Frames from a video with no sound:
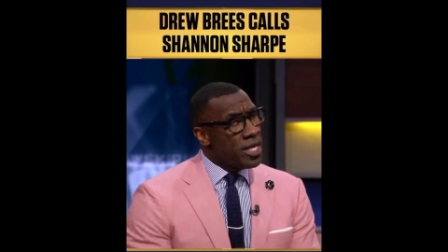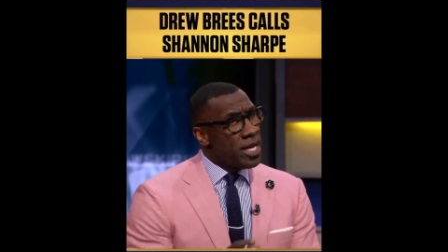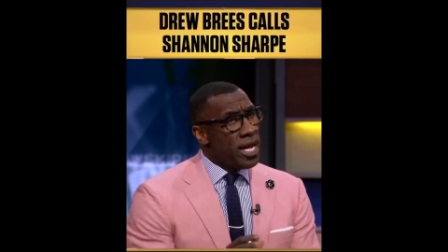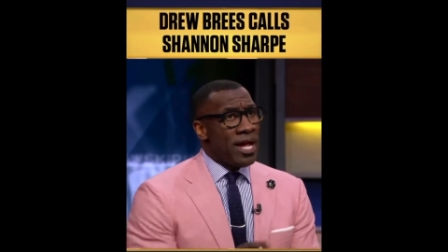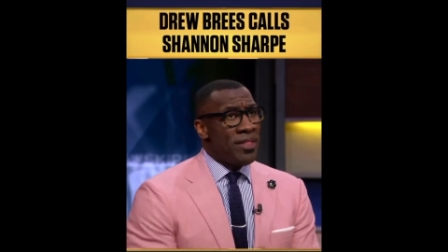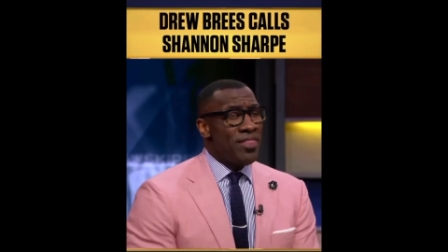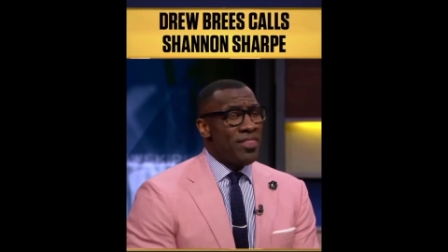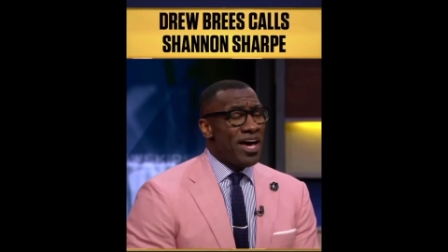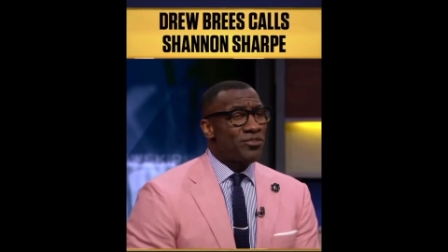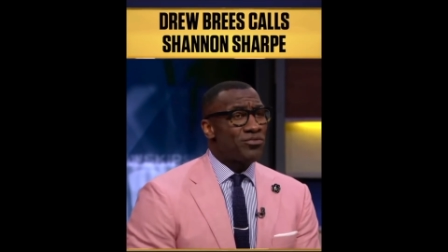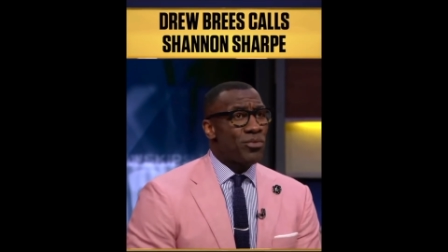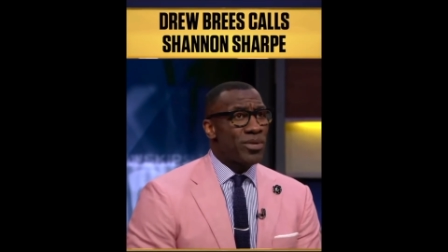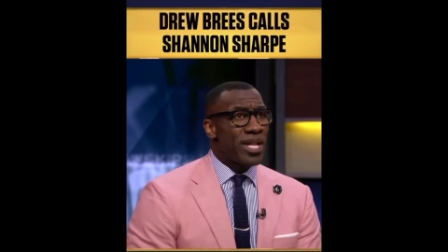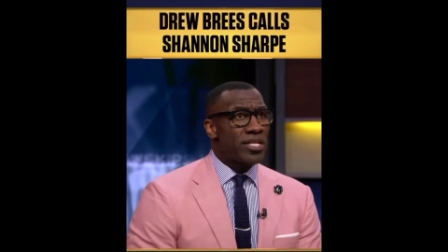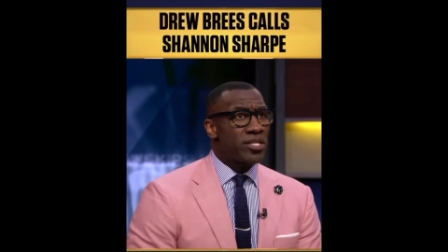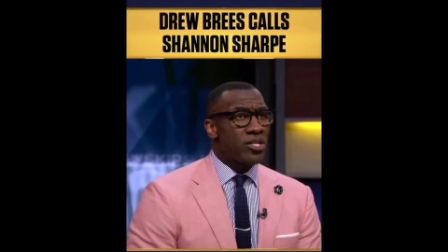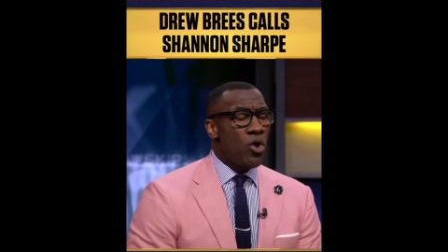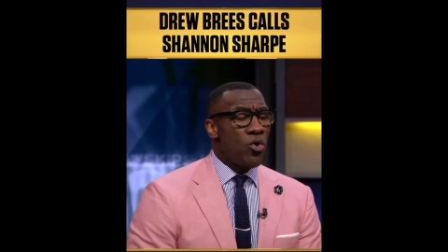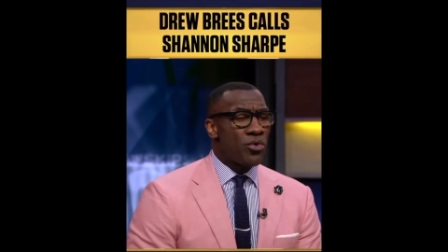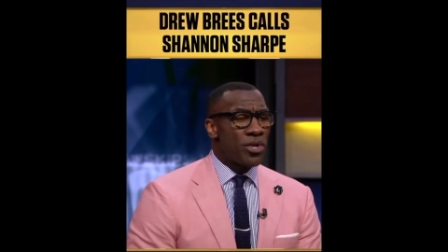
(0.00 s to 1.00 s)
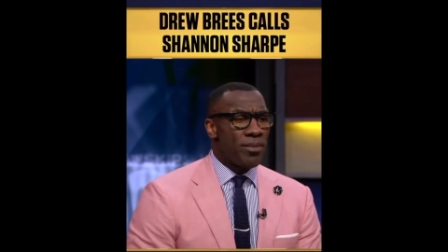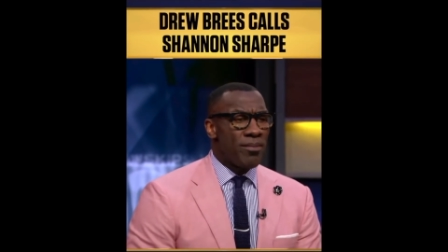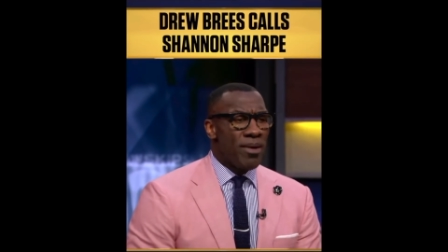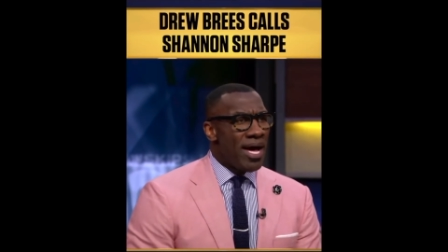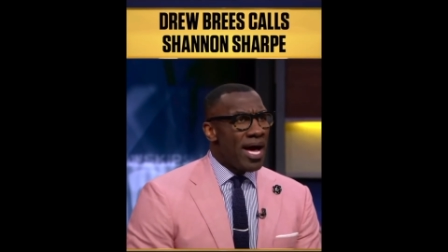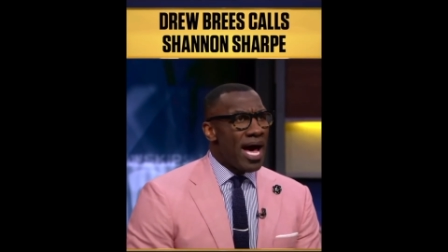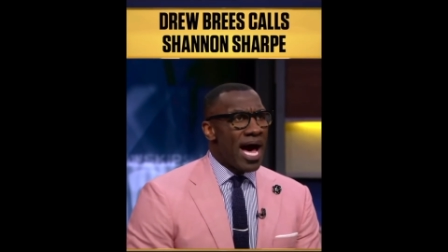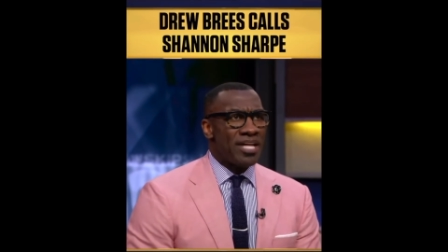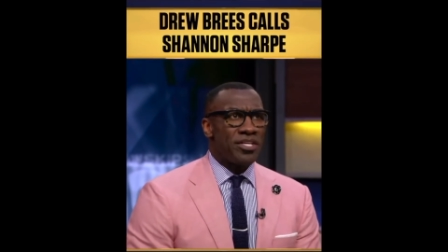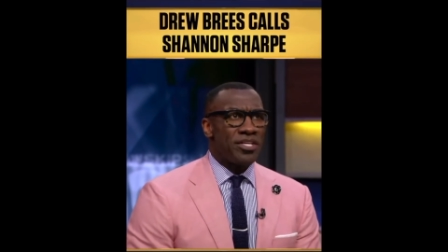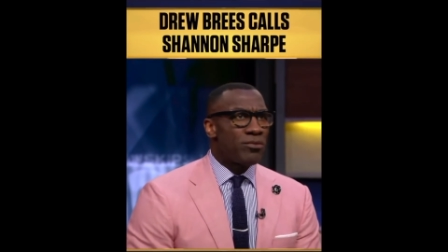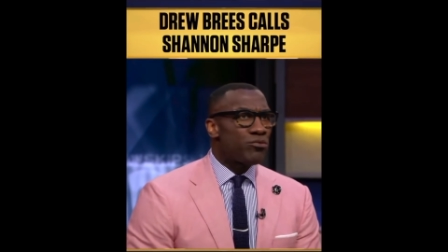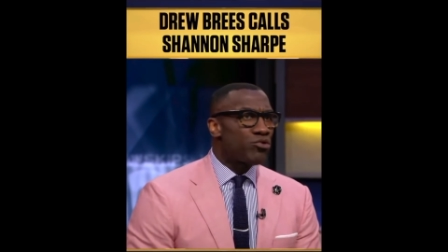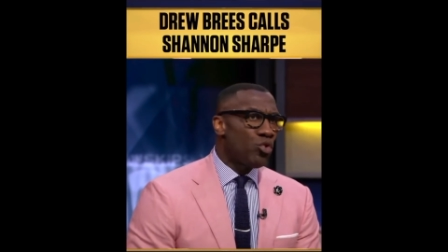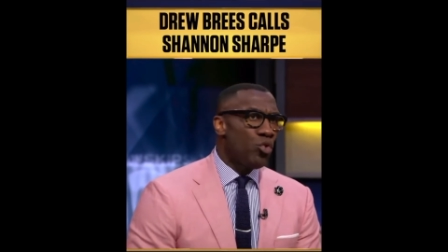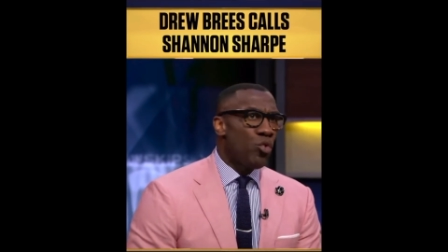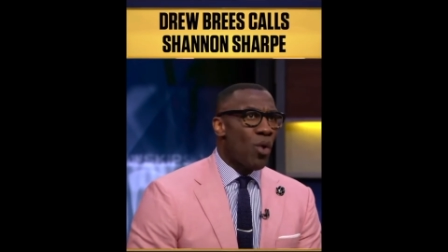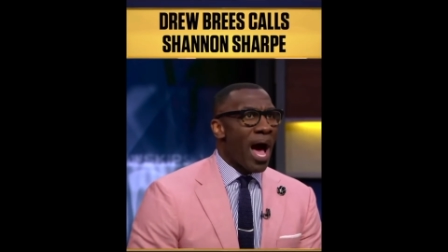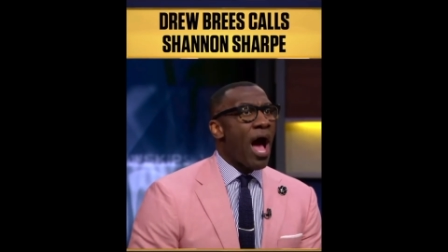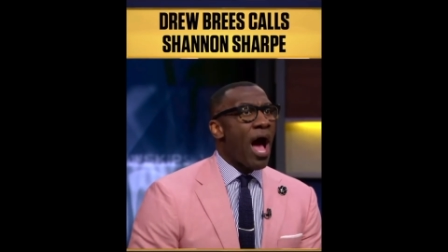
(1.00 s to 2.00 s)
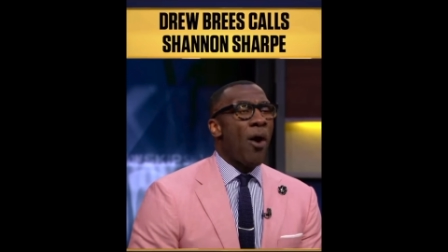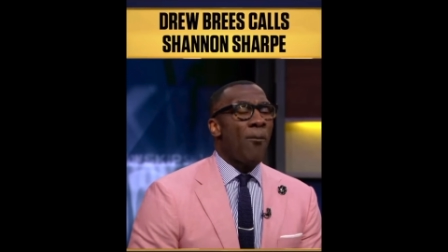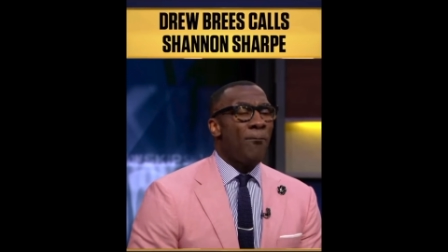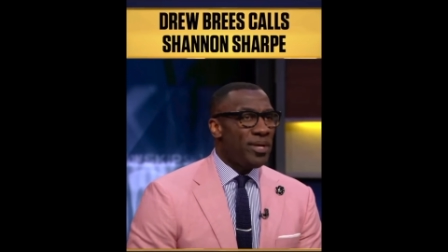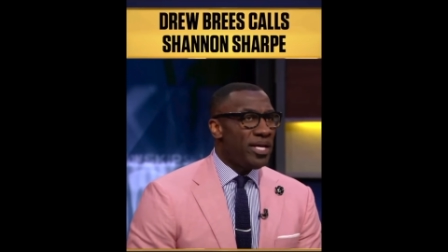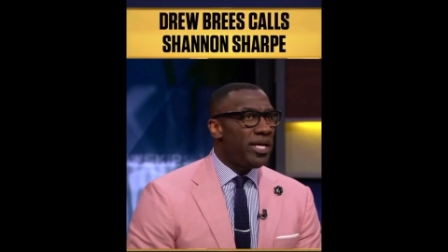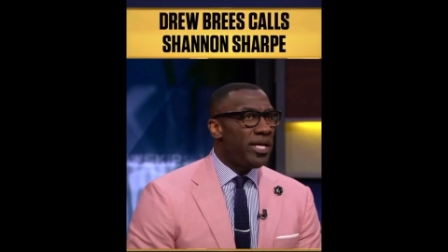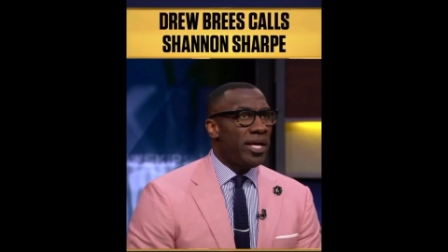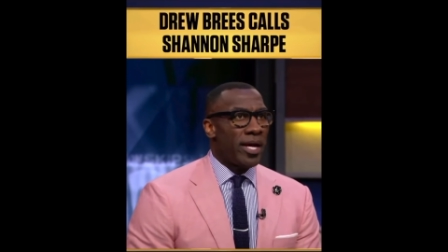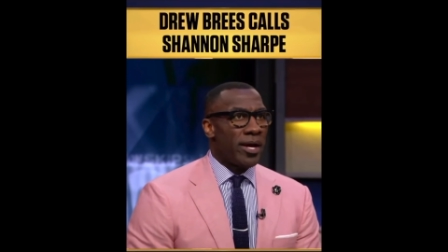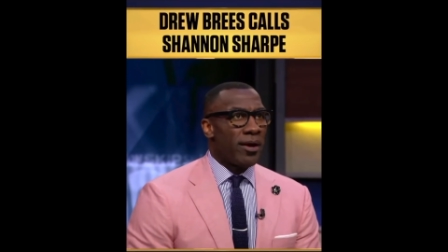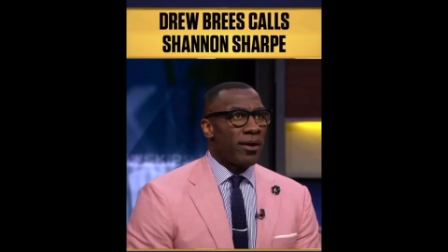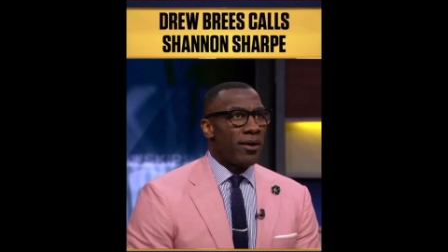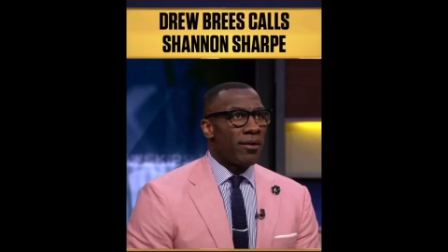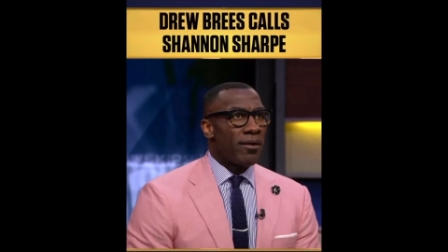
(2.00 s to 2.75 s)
And that's what I told him. I said, Drew, I'll be here.